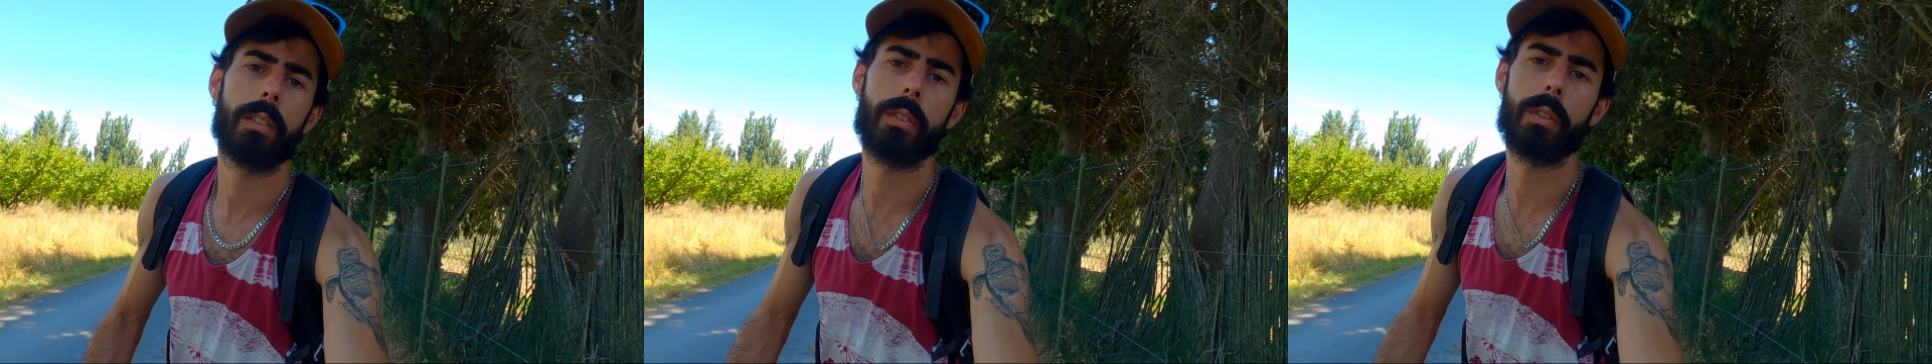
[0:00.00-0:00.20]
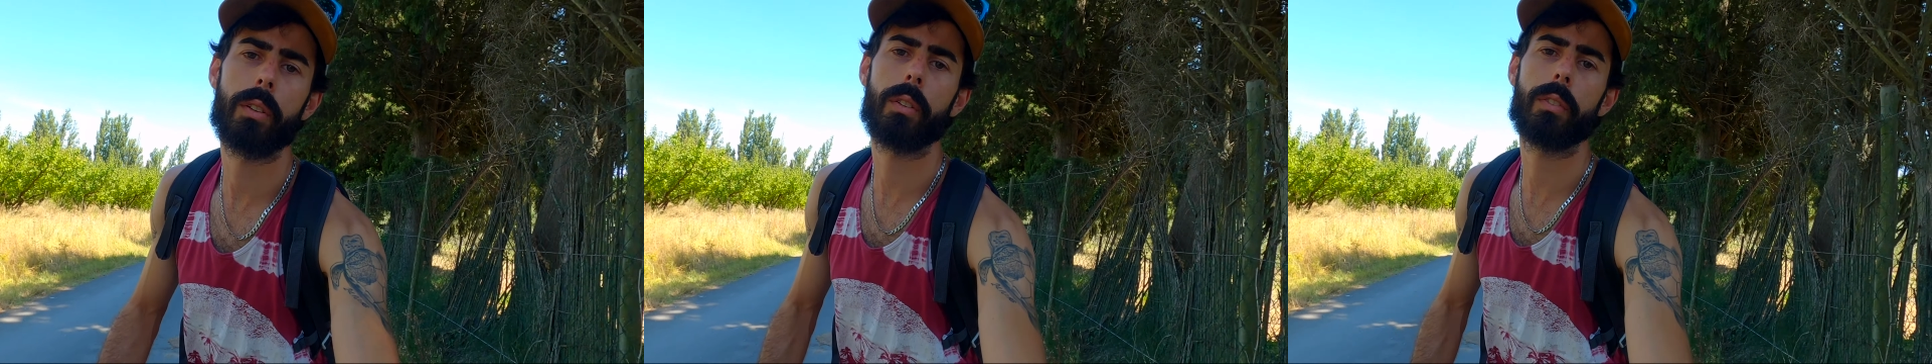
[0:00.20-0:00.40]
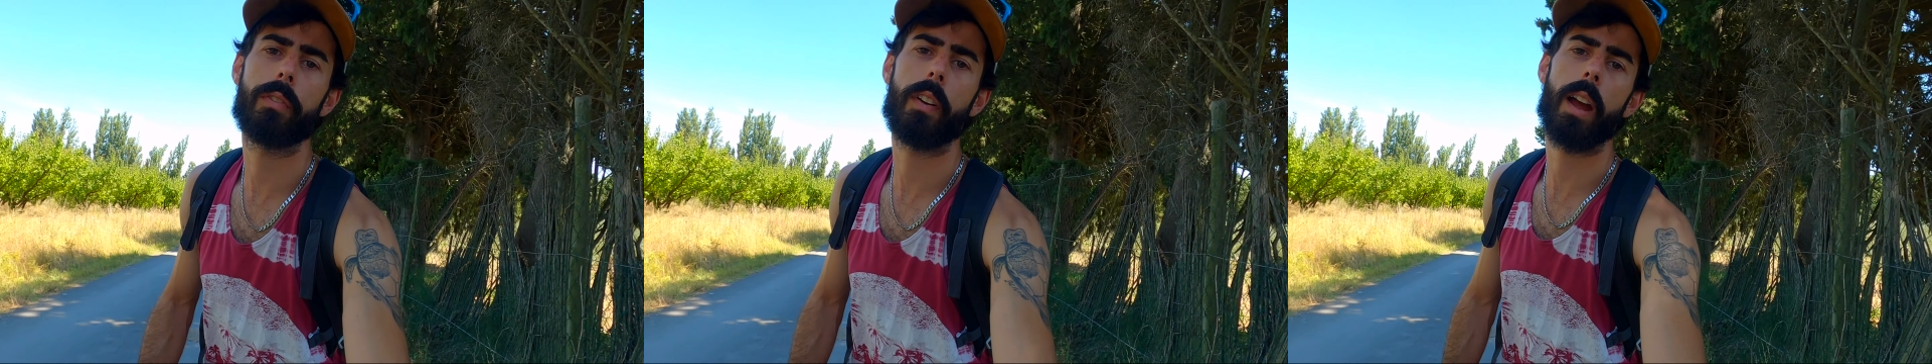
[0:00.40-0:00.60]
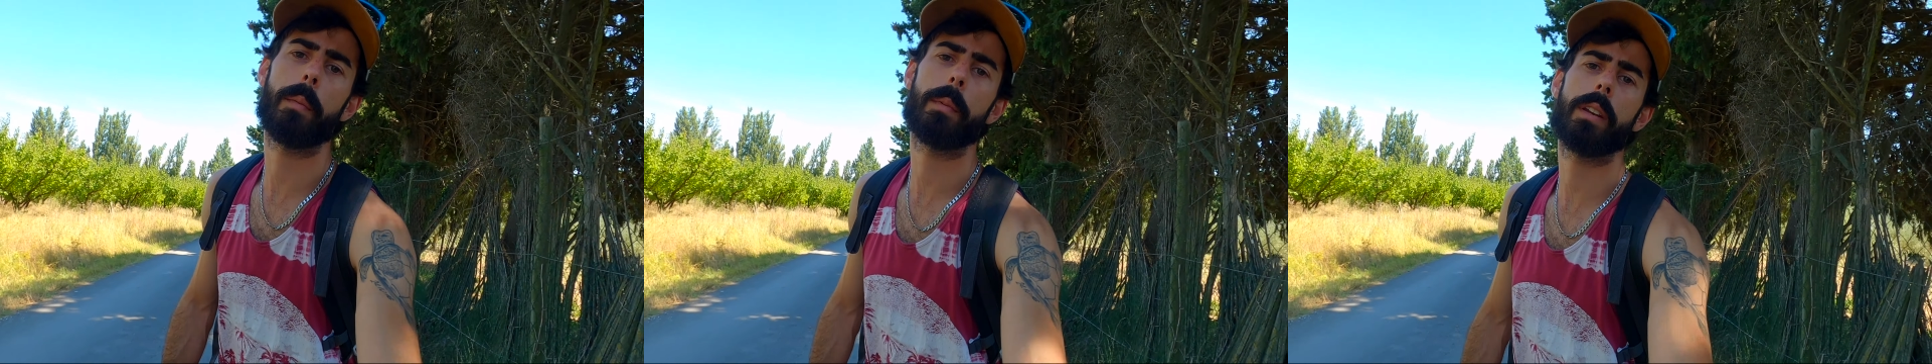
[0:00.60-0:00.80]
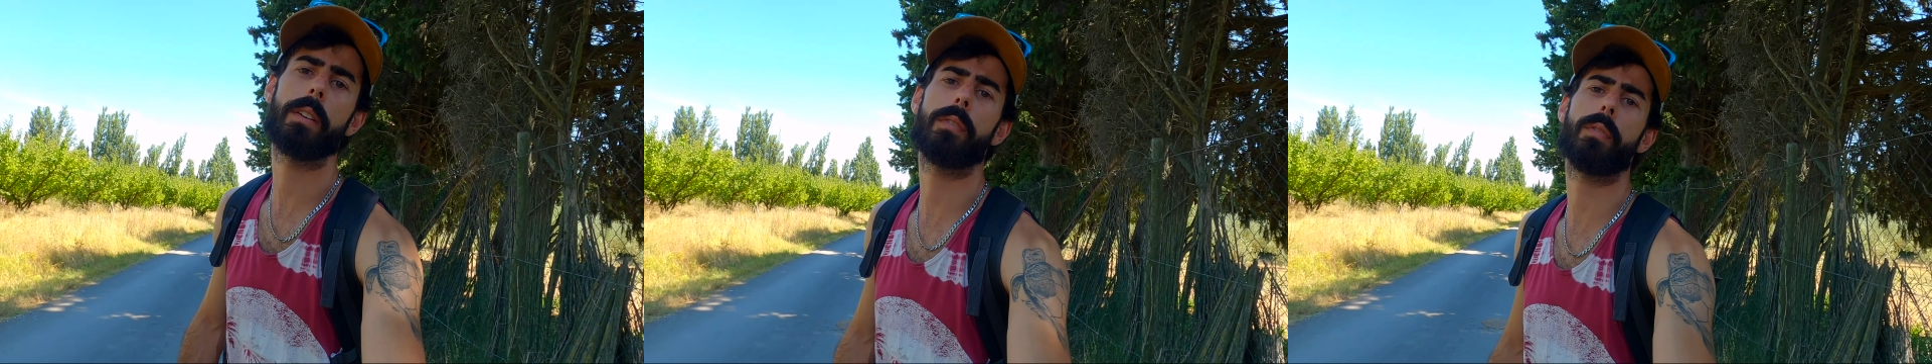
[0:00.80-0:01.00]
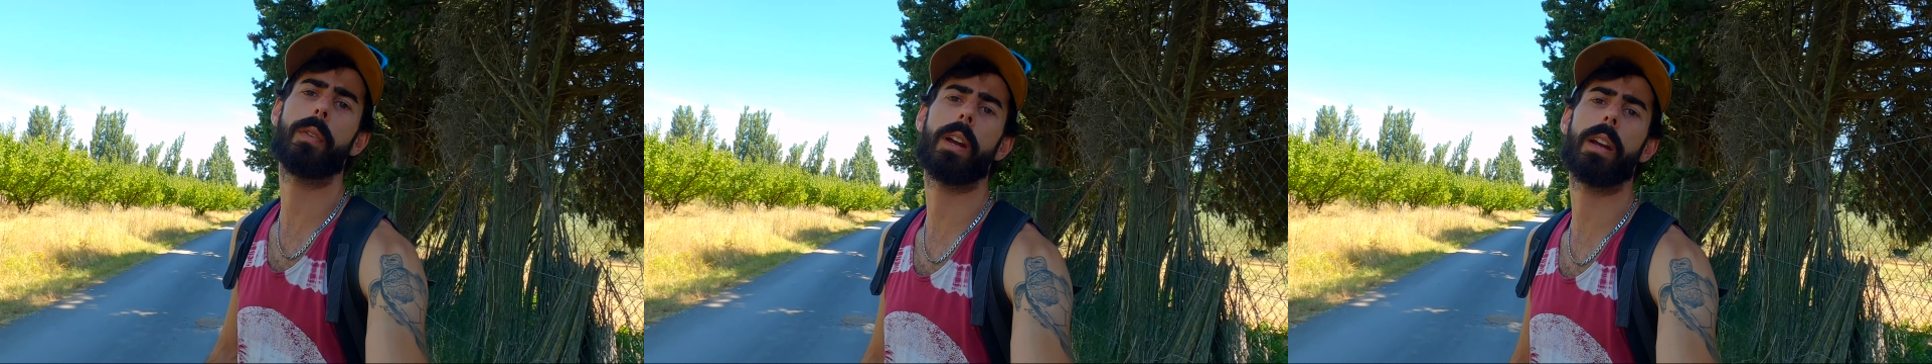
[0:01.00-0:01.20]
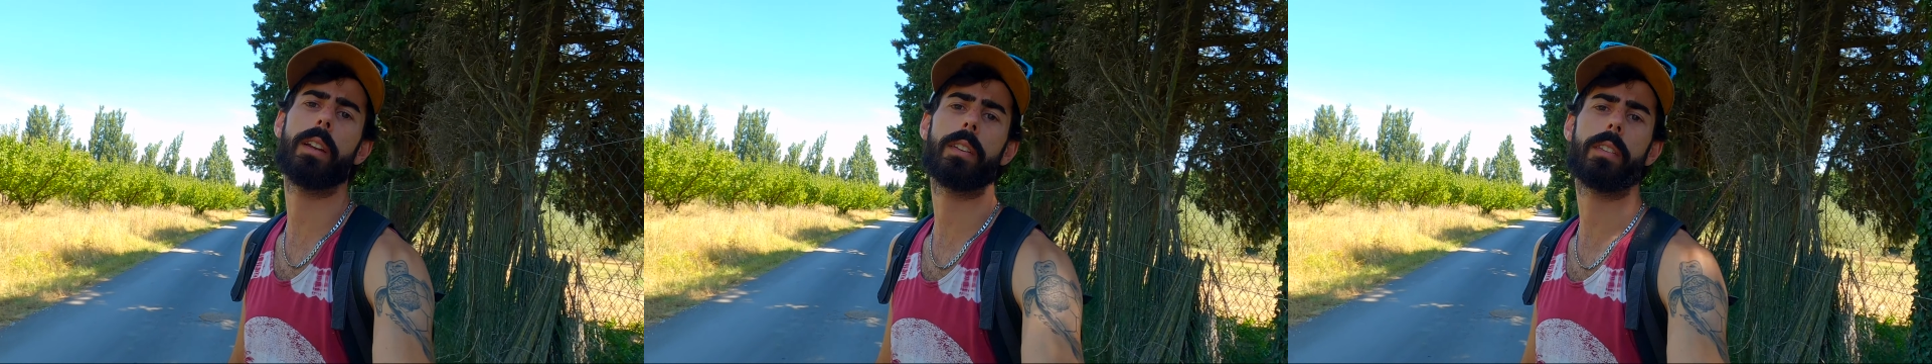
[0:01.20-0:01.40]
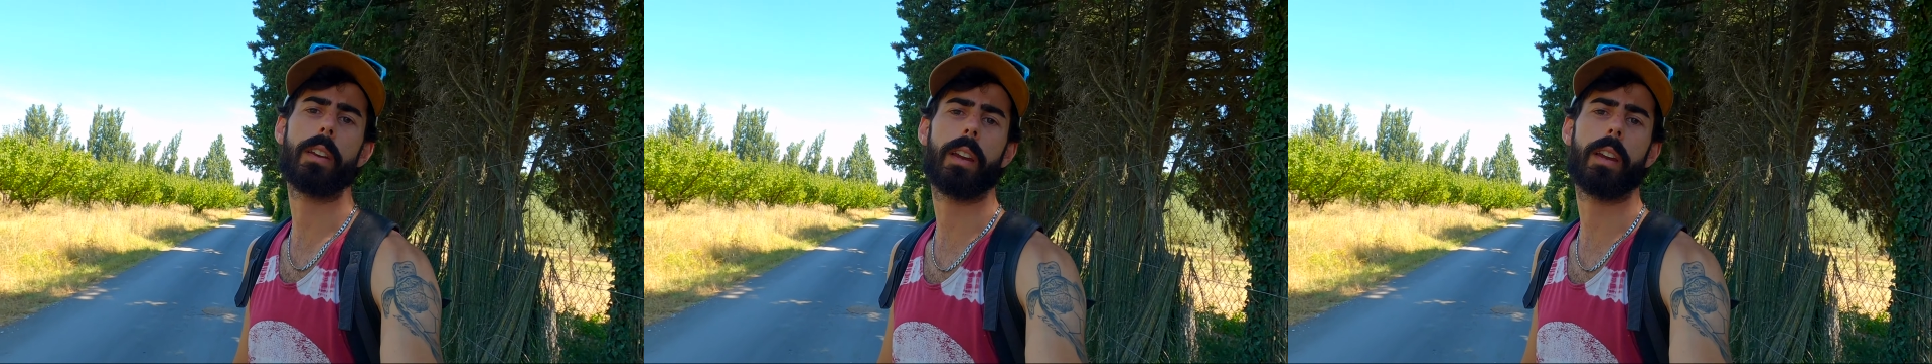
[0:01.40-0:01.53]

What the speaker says: to your family, friends,